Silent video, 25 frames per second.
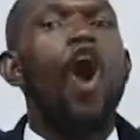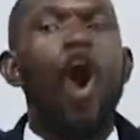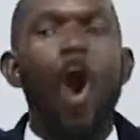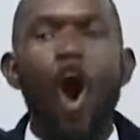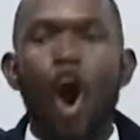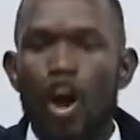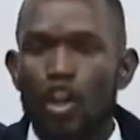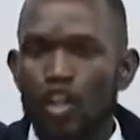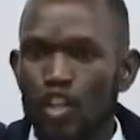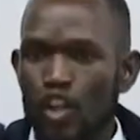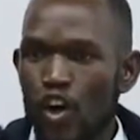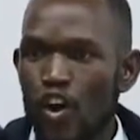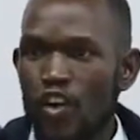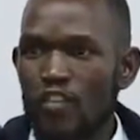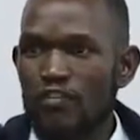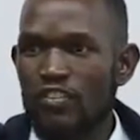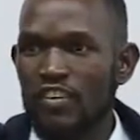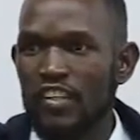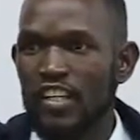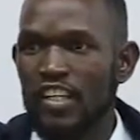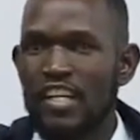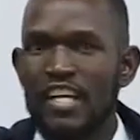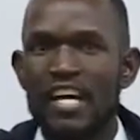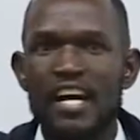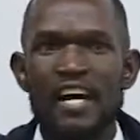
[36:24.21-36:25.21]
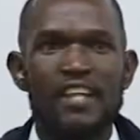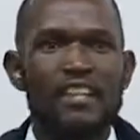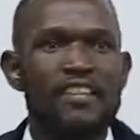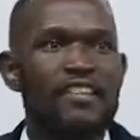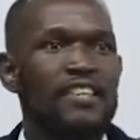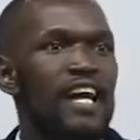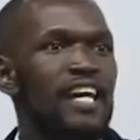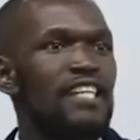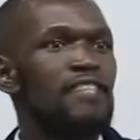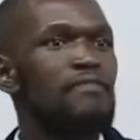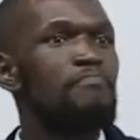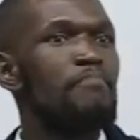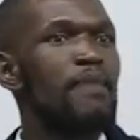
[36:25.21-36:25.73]
all over
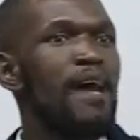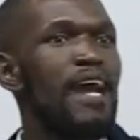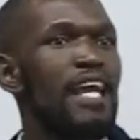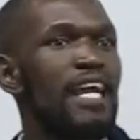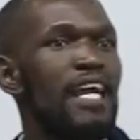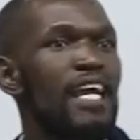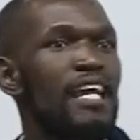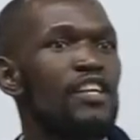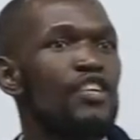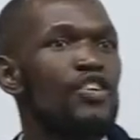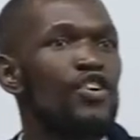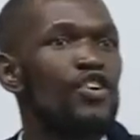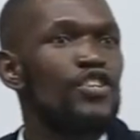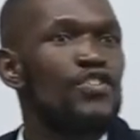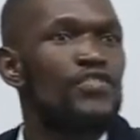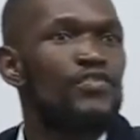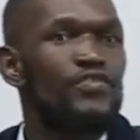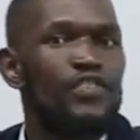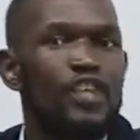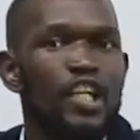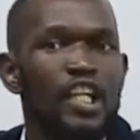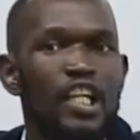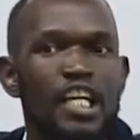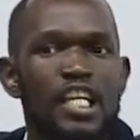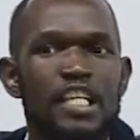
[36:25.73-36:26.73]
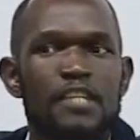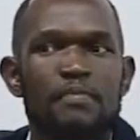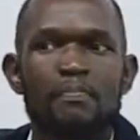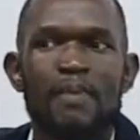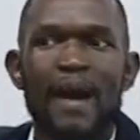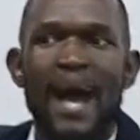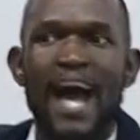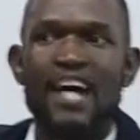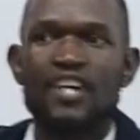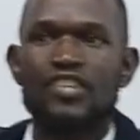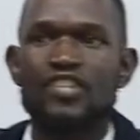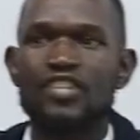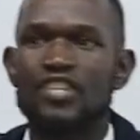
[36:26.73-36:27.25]
that's making those village
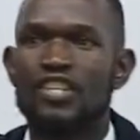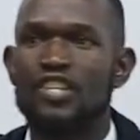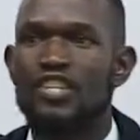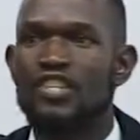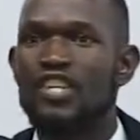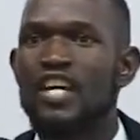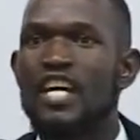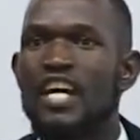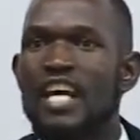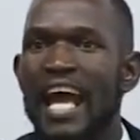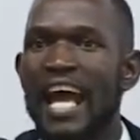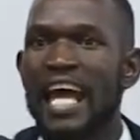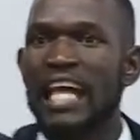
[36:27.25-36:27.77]
pastors